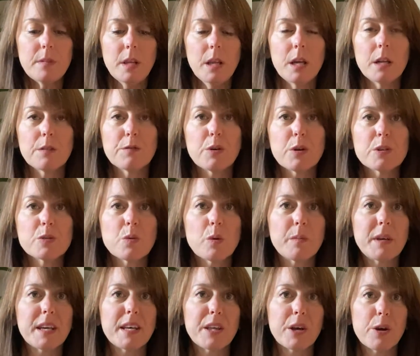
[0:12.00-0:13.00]
And of course, we'll
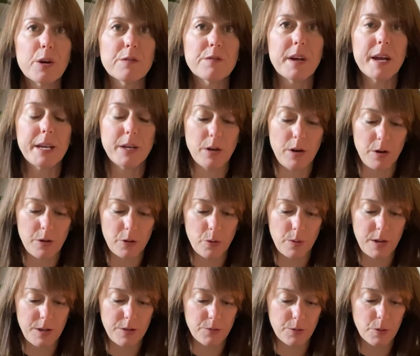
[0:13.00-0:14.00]
be clarifying all the
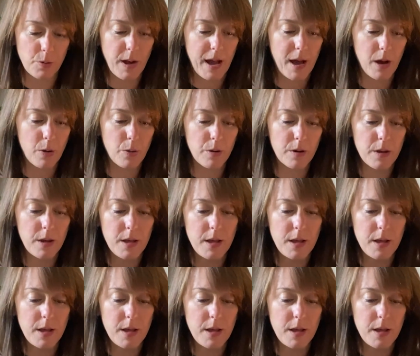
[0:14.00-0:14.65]
way throughout.